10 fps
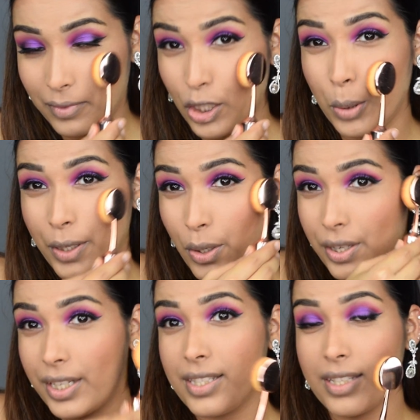To be
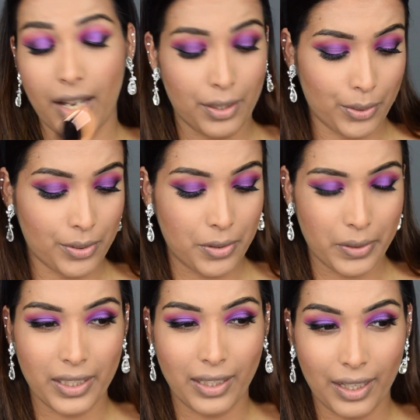honest, I don't
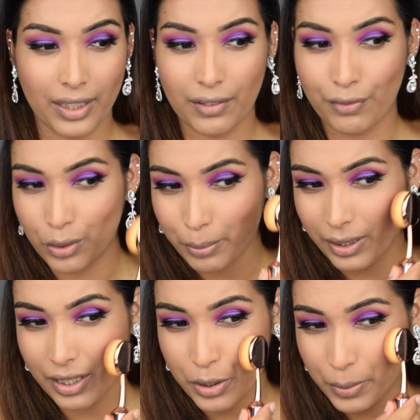really like it for
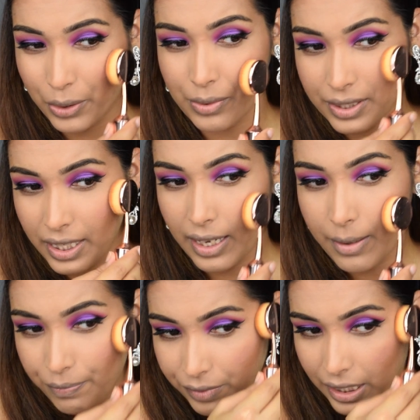blush because
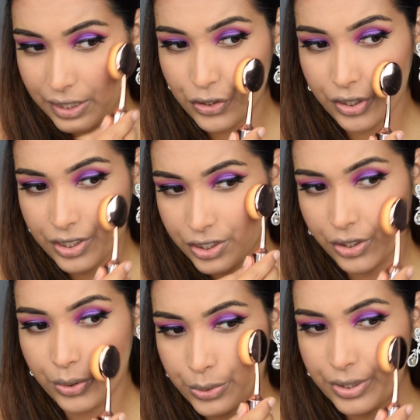it's just
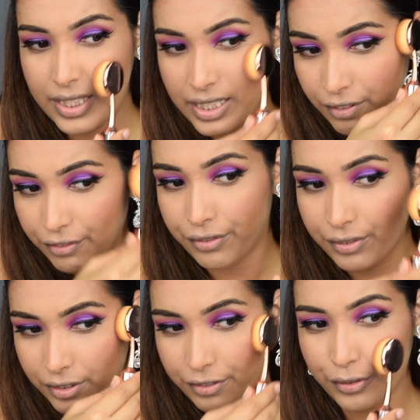too stiff
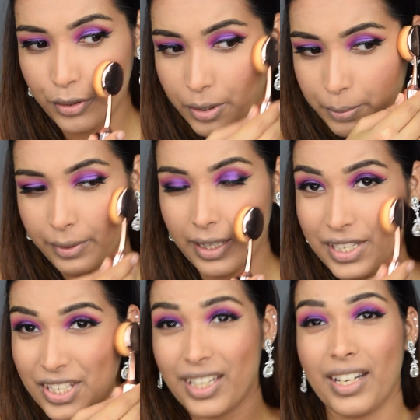for
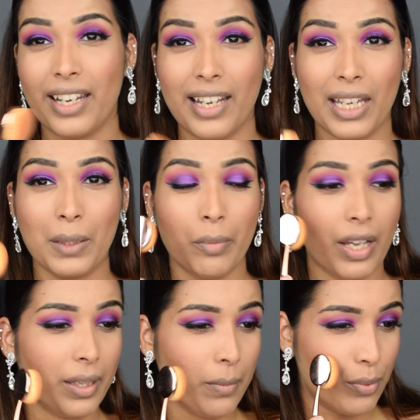blush, and I like
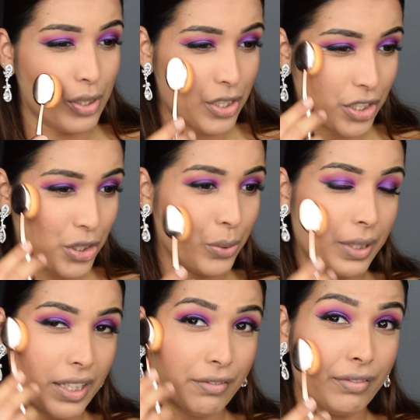my brushes to
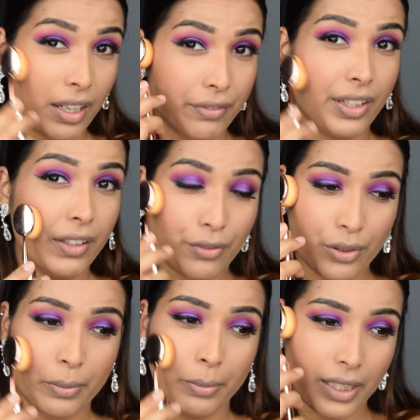be fluffy
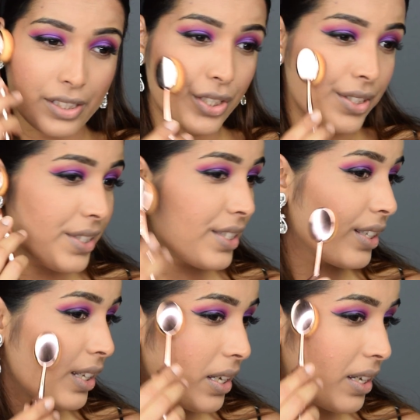for blushes.
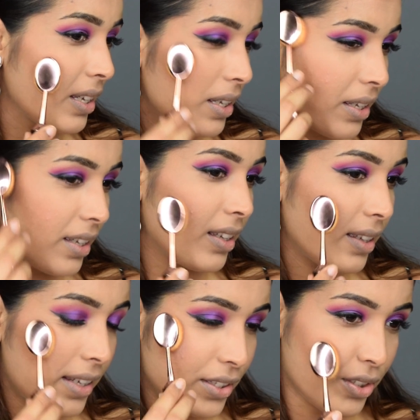
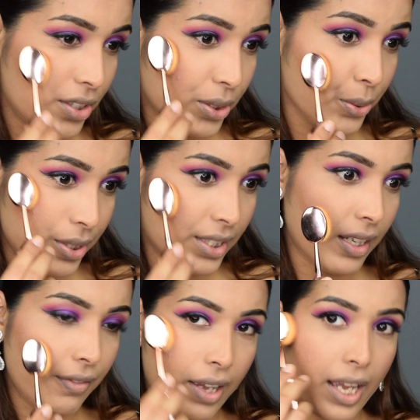It's just too
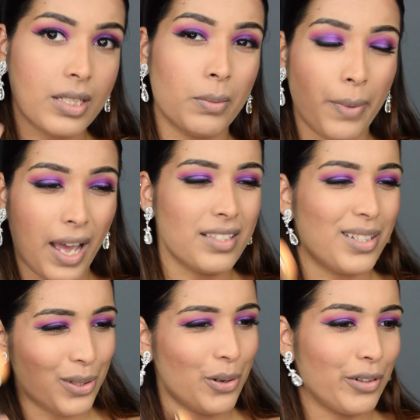stiff and packs
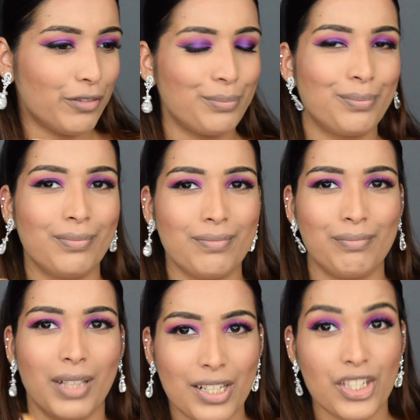a lot of
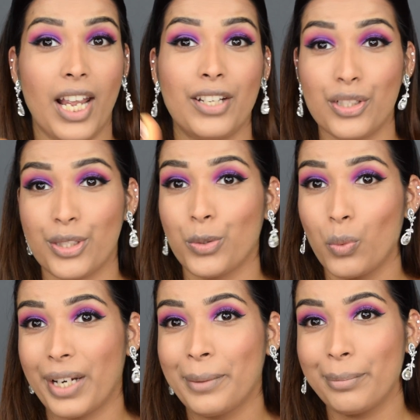blush at just
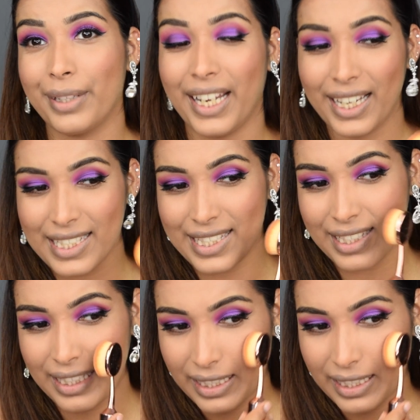one place.